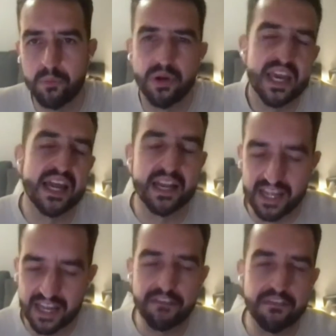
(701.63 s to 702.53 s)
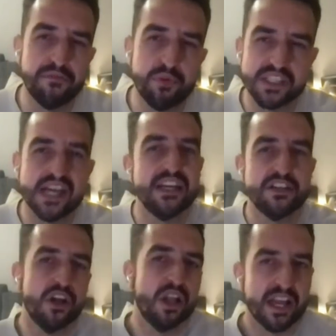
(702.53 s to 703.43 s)
But yeah, if we're
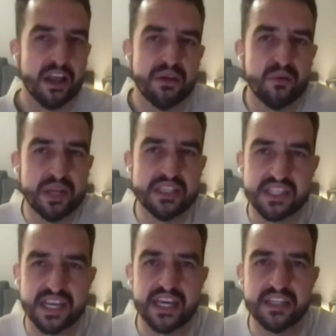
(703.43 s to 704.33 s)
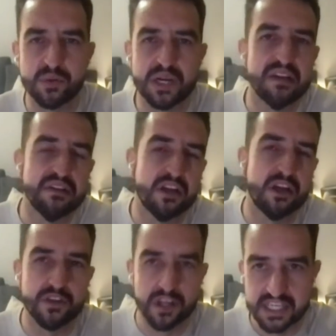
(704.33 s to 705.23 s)
saying dull, then I think we need to take into account a
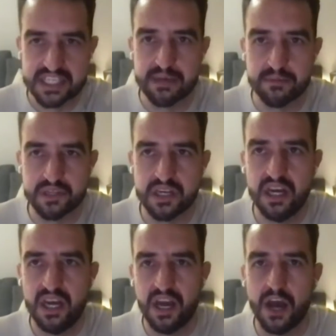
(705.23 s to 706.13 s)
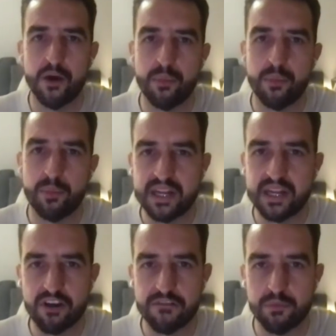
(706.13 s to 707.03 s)
lot of the other teams are not playing
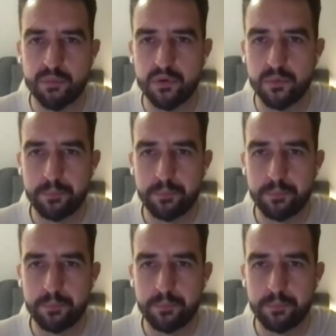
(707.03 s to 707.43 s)
great football.